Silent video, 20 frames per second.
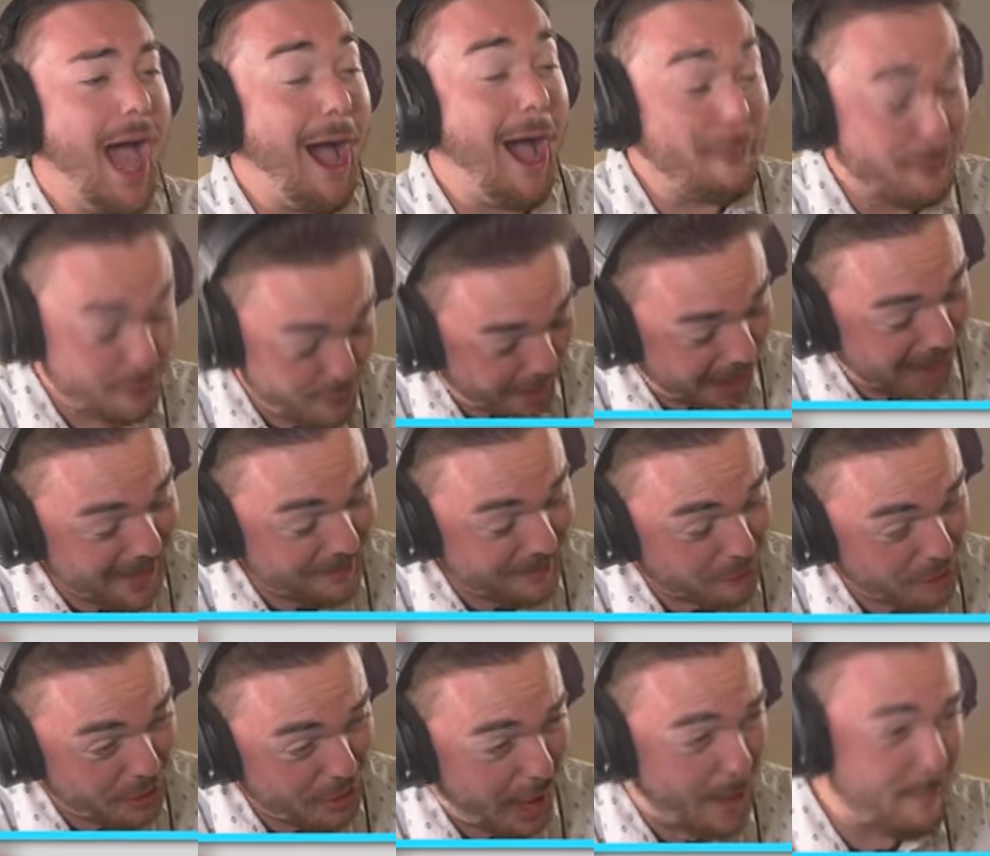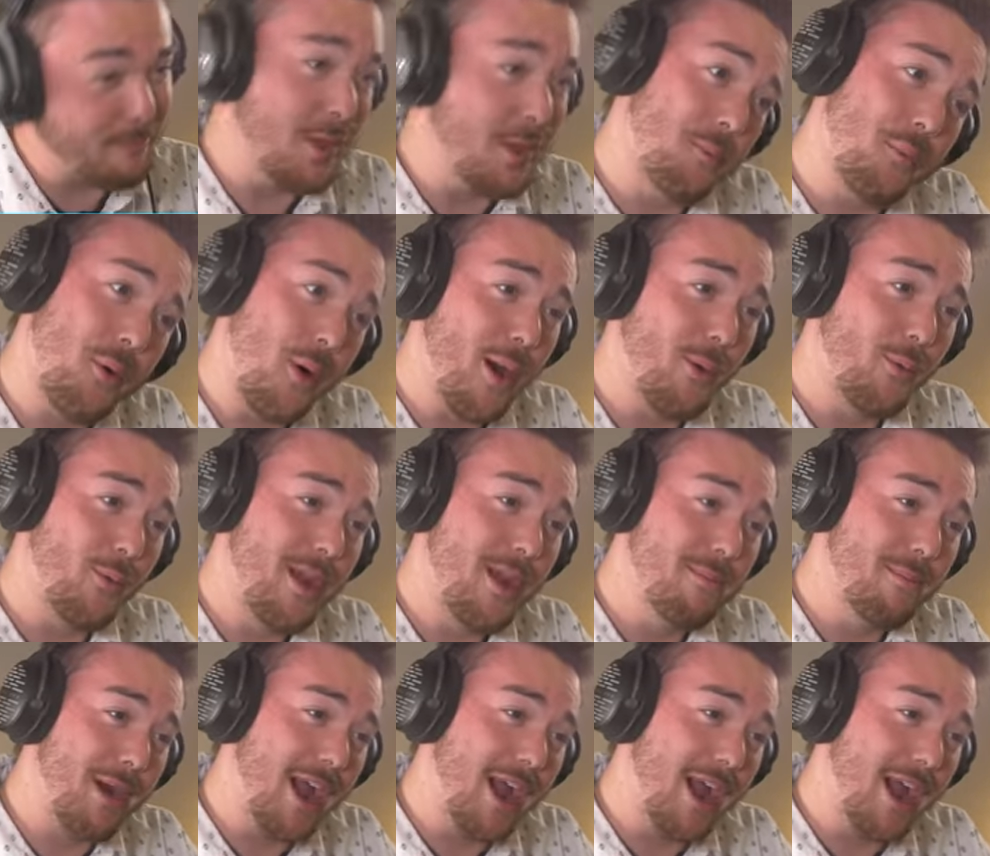All right, we'll help the boy win